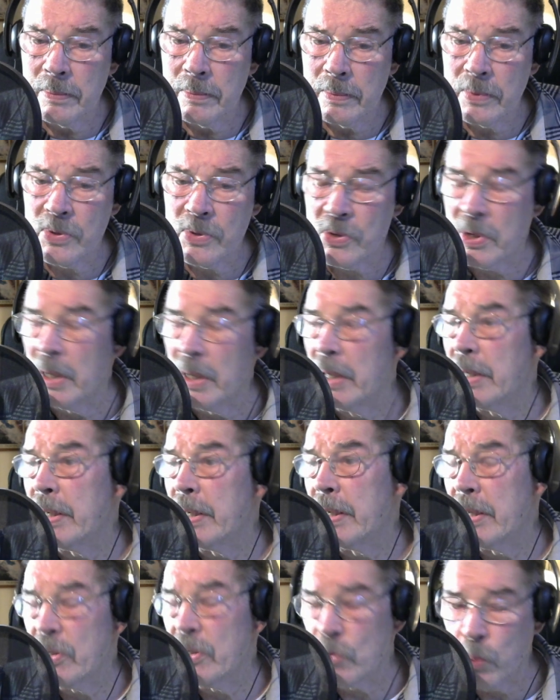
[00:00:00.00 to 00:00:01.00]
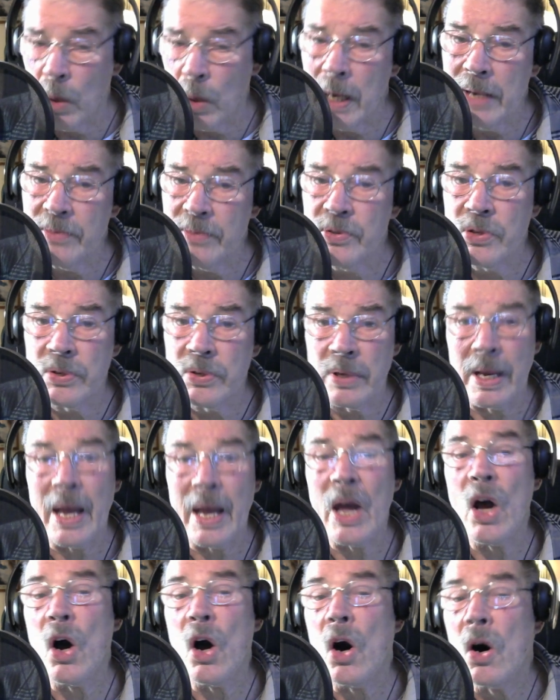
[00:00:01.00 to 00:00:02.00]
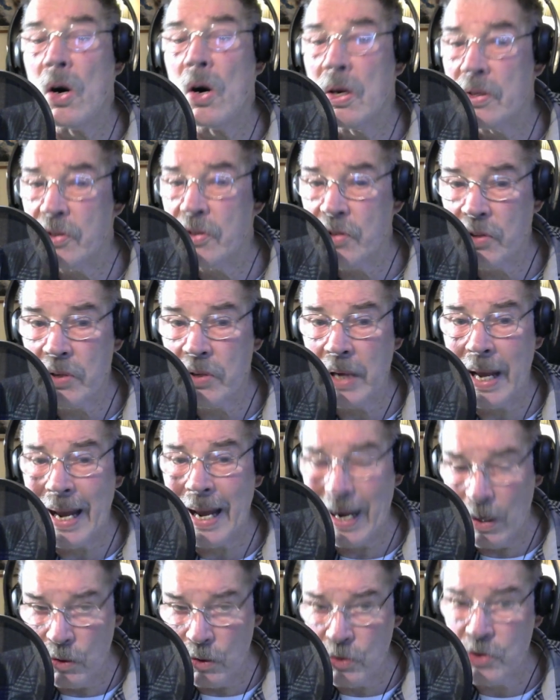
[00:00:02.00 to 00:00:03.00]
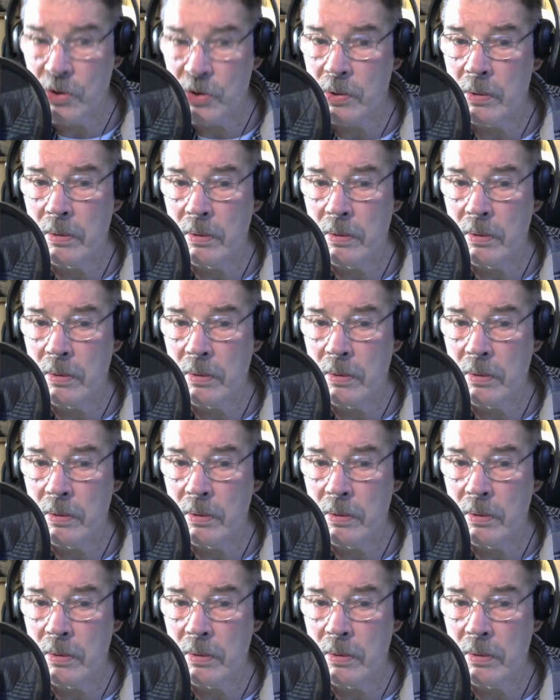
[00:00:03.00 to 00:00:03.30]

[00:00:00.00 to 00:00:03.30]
son and his wife's aunt's house,